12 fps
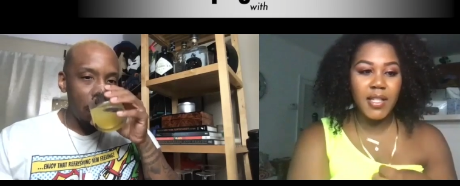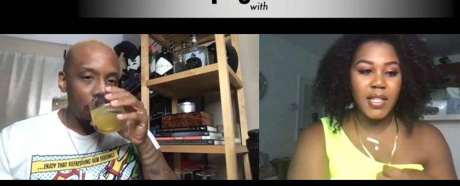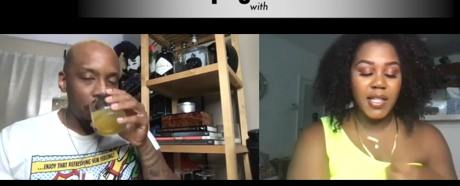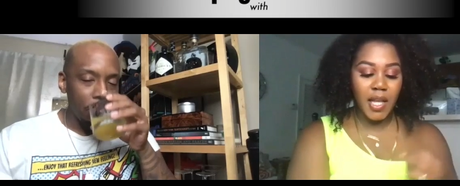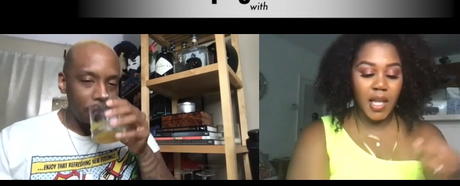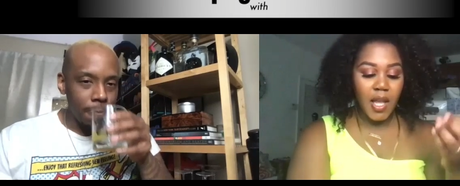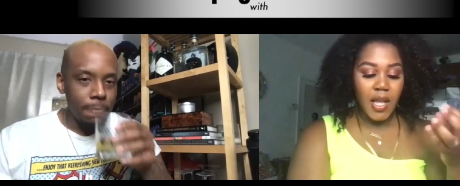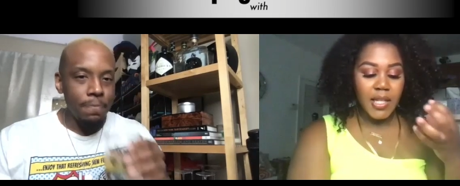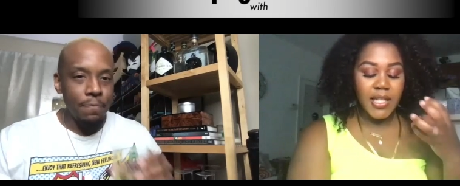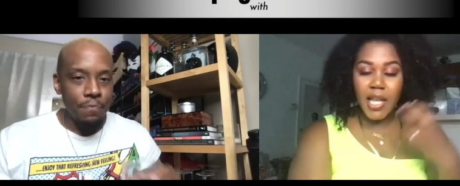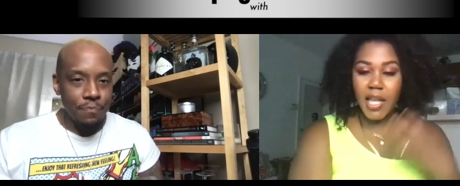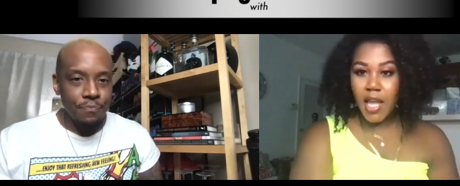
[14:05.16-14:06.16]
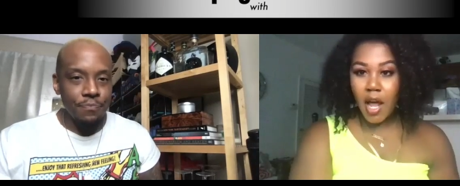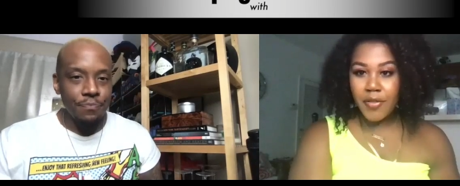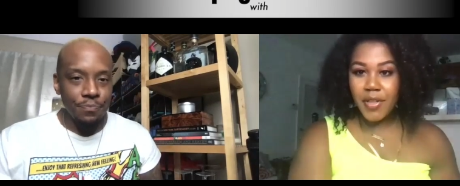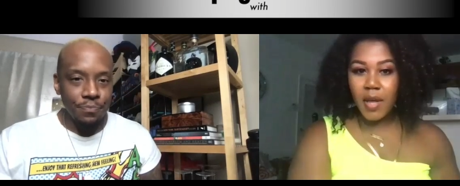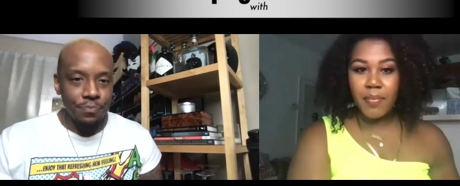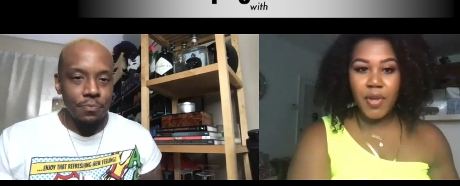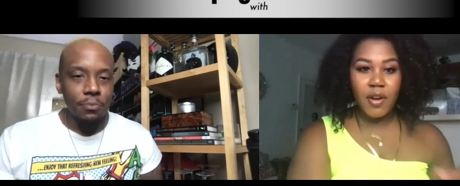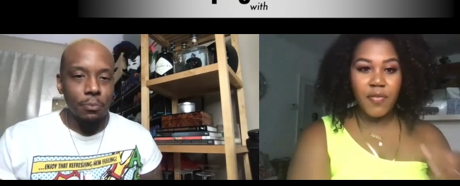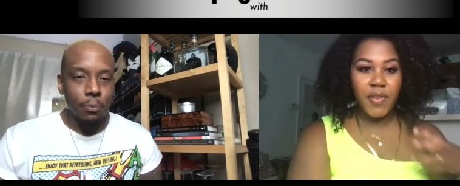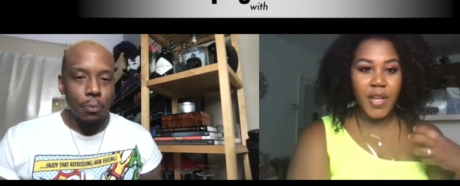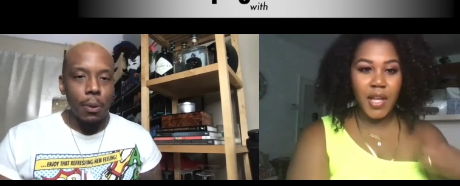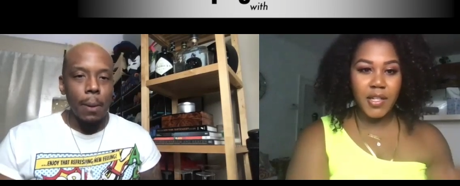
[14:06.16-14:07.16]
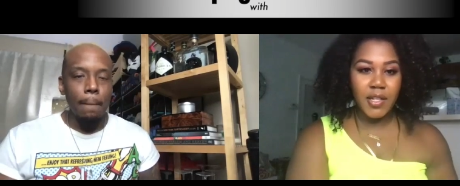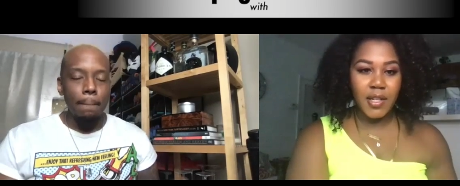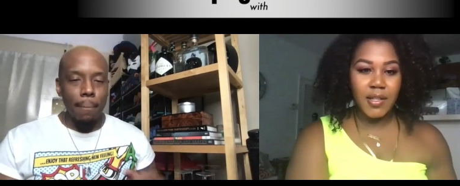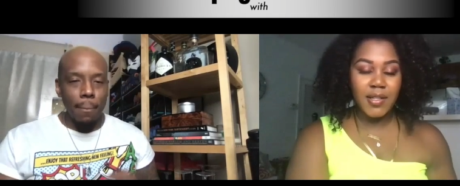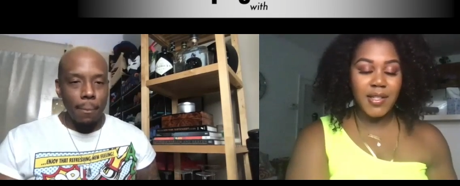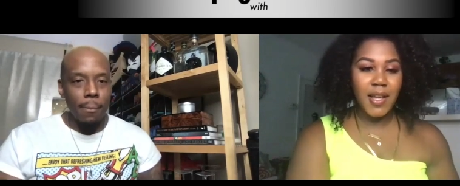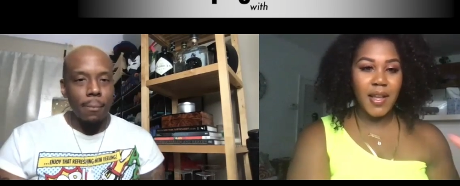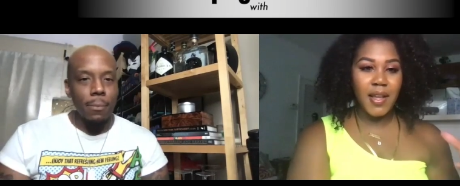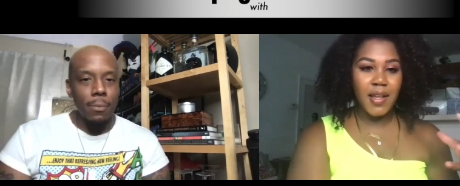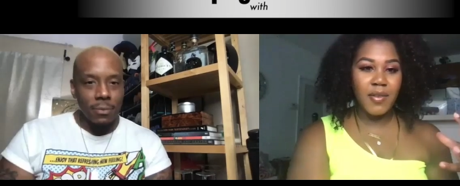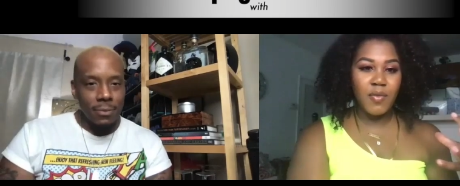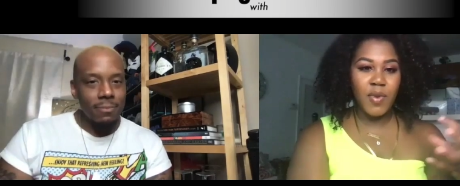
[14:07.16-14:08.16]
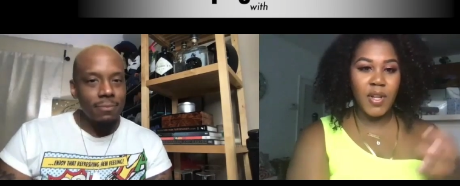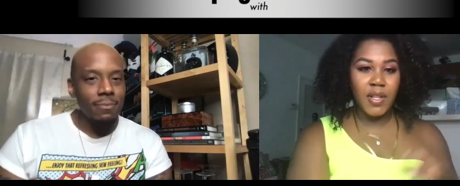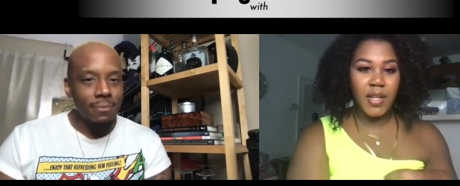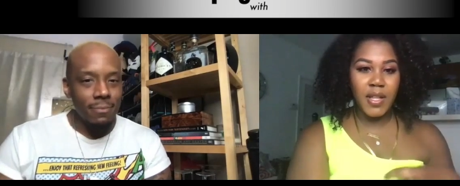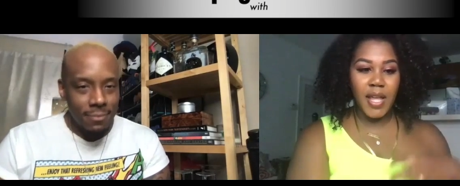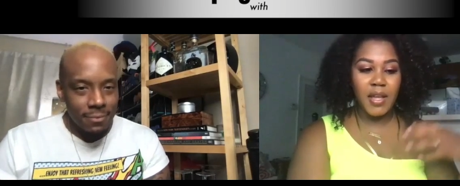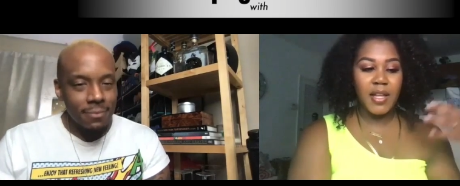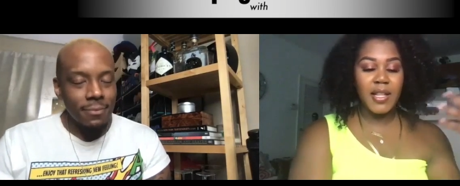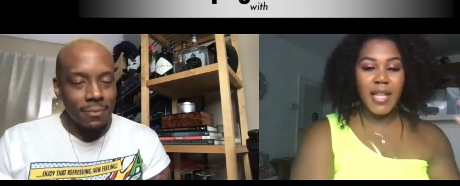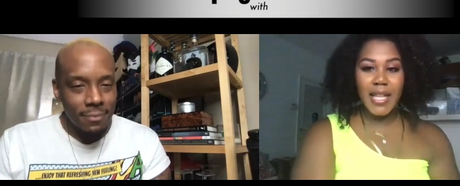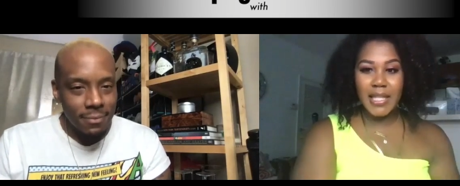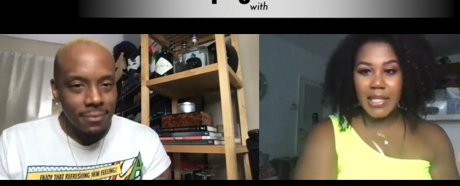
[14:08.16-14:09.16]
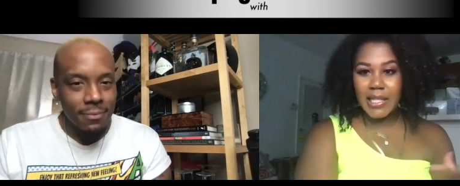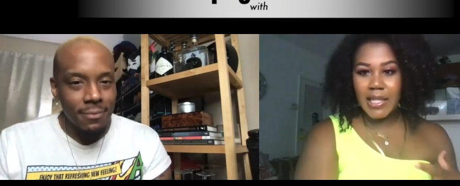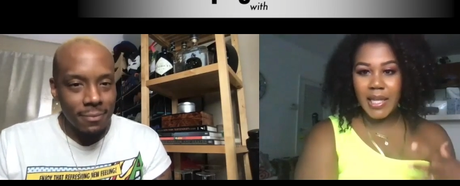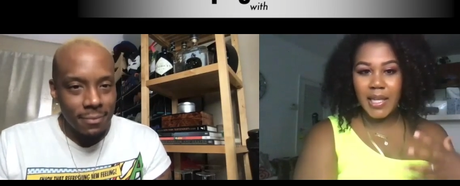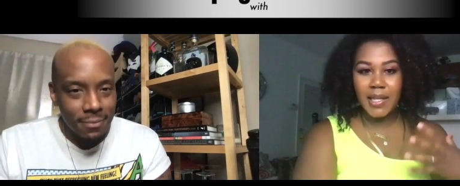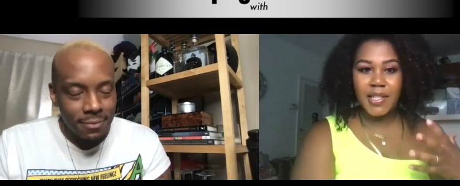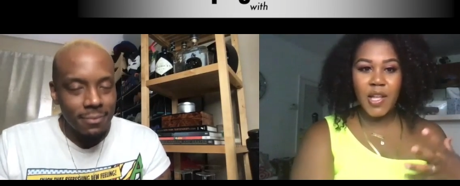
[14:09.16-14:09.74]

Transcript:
Speaker 1: is like taking out the impurifications and really like cleansing.